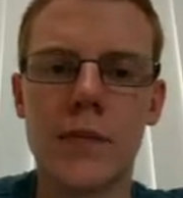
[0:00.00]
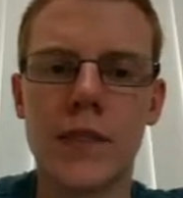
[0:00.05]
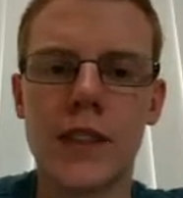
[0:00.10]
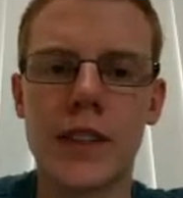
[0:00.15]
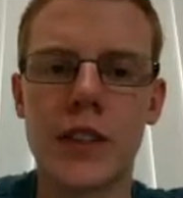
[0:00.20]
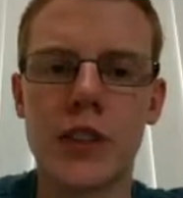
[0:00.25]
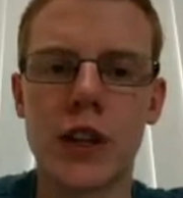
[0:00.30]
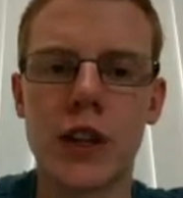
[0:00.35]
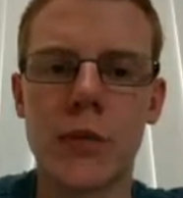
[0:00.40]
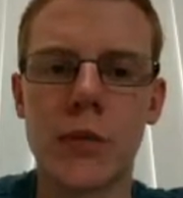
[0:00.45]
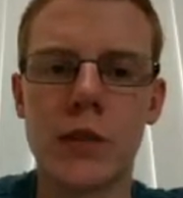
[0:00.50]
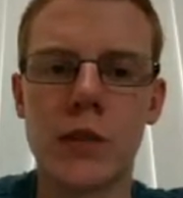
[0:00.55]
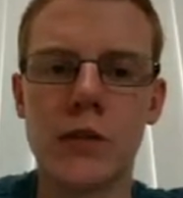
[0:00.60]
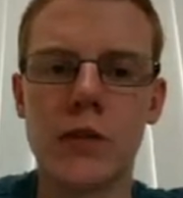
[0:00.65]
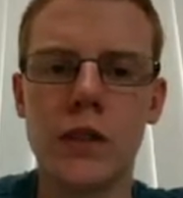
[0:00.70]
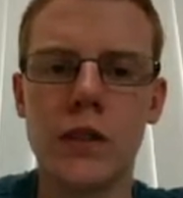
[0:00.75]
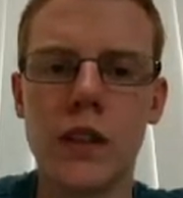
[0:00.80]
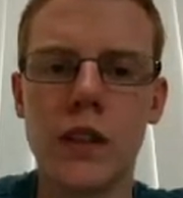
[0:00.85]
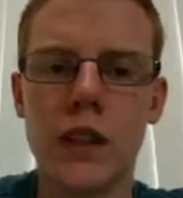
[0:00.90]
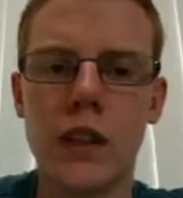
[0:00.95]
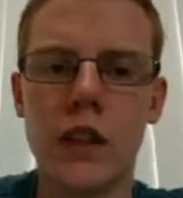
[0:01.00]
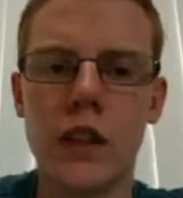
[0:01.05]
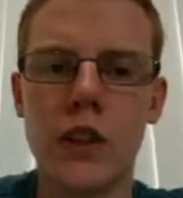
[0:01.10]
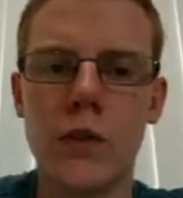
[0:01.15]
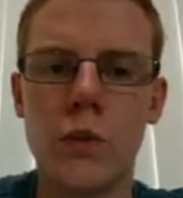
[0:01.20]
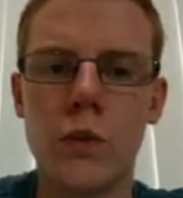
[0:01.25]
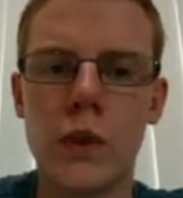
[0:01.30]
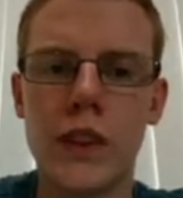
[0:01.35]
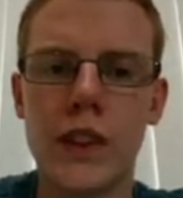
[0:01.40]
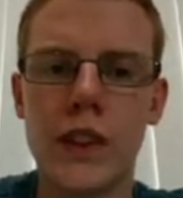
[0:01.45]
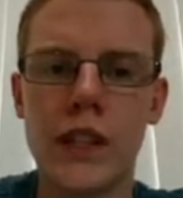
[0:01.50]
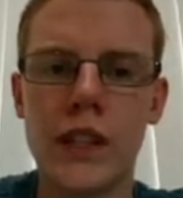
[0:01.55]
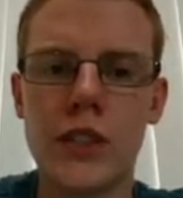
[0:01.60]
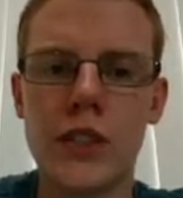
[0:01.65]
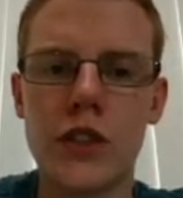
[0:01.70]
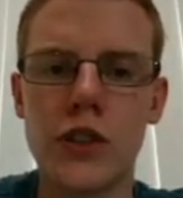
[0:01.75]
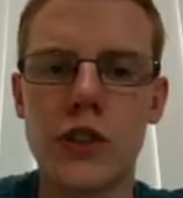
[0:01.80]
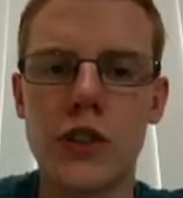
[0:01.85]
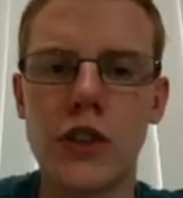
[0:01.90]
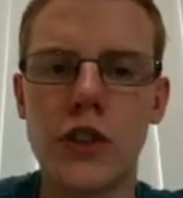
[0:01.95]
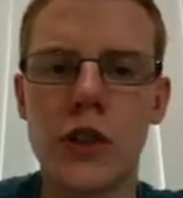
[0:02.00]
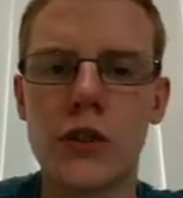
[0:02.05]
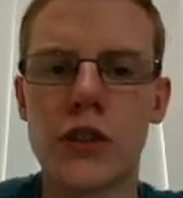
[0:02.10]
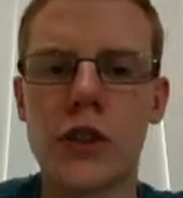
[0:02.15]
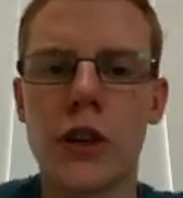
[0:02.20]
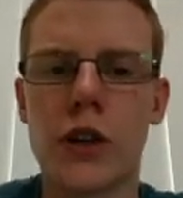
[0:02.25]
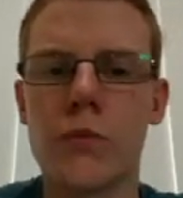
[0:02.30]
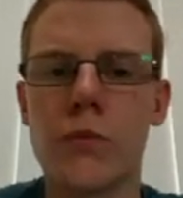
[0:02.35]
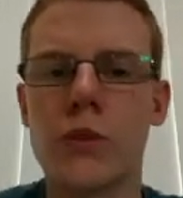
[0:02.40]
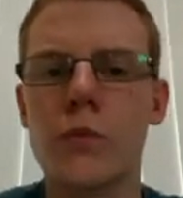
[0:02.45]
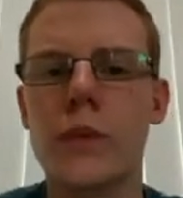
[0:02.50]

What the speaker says: terminal with this new non-terminal,